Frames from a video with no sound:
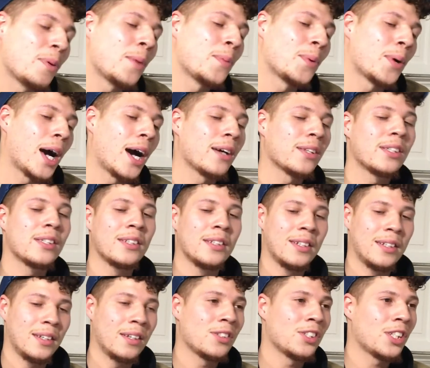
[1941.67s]
people's houses
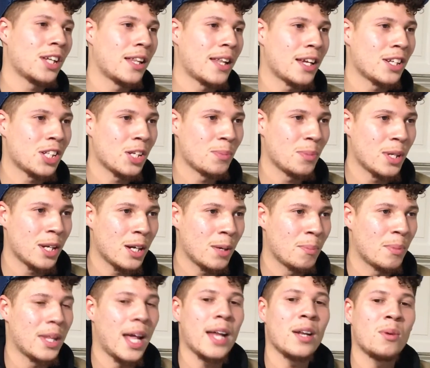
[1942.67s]
and that shit be there,
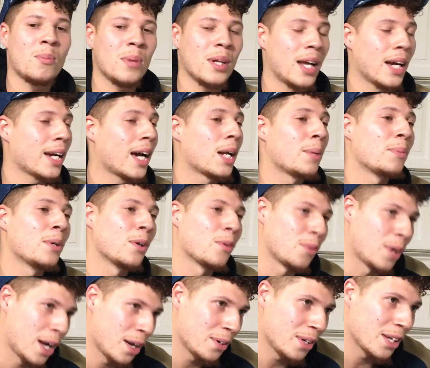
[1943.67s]
but that don't mean I gotta be
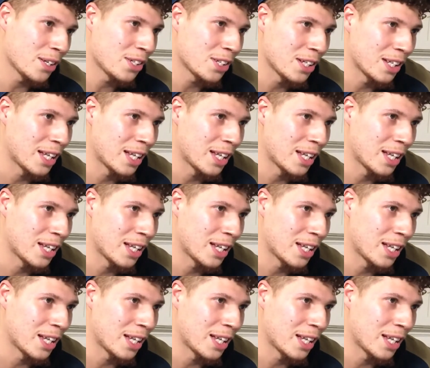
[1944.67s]
around that shit.